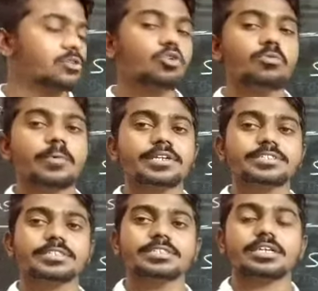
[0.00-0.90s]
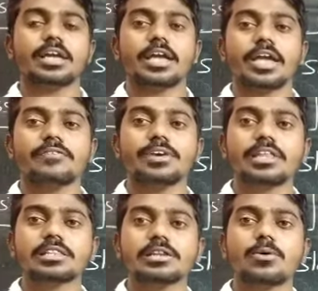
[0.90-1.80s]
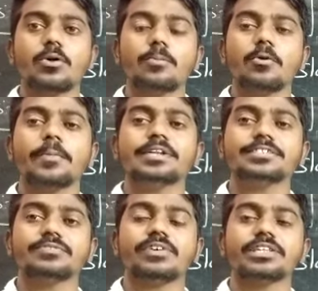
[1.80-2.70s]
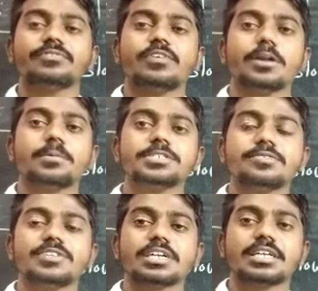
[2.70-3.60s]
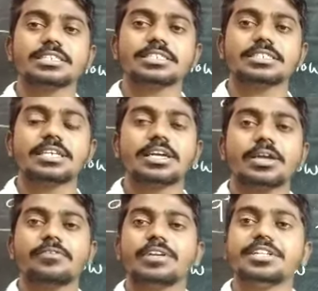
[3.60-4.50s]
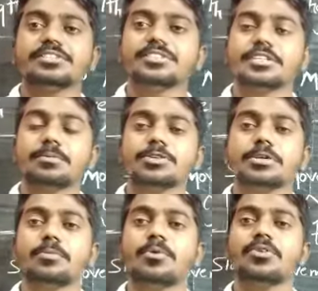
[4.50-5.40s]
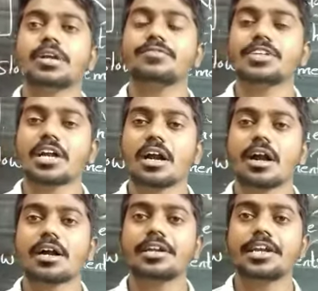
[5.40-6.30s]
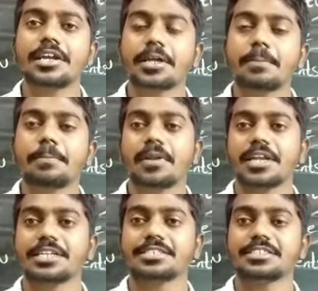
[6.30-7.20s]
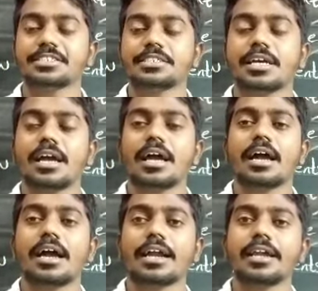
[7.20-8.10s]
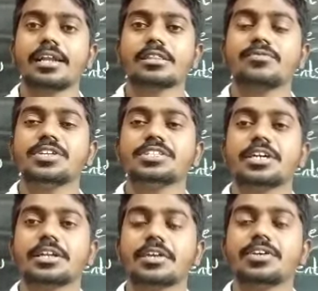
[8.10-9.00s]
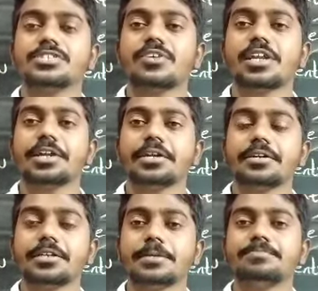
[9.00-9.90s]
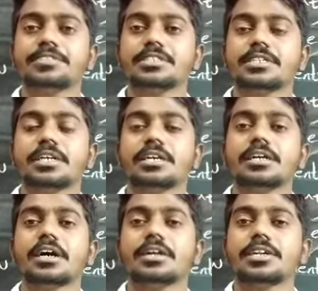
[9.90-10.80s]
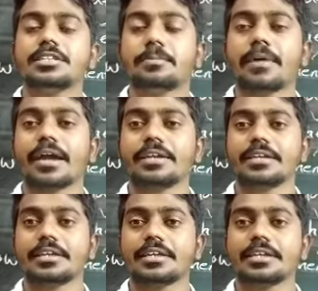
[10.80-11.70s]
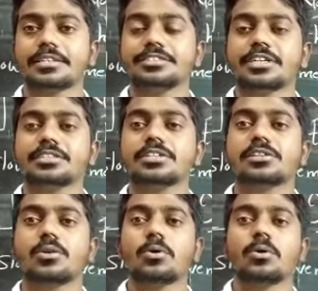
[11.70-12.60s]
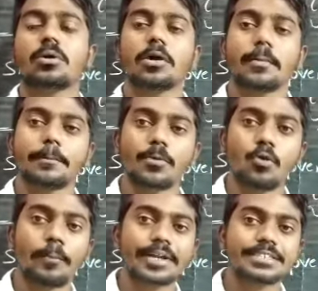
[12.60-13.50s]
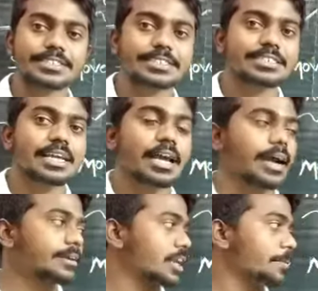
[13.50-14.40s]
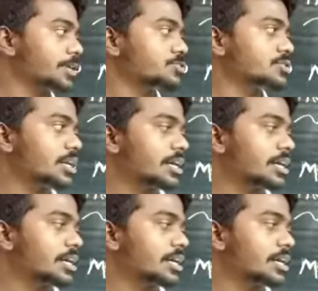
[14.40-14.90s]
slow movements, a very slow movements for the formation of the crust. We discussed about the moving of the continental plates and also which are eventually dips under the mantle. These are the slow movements. And coming to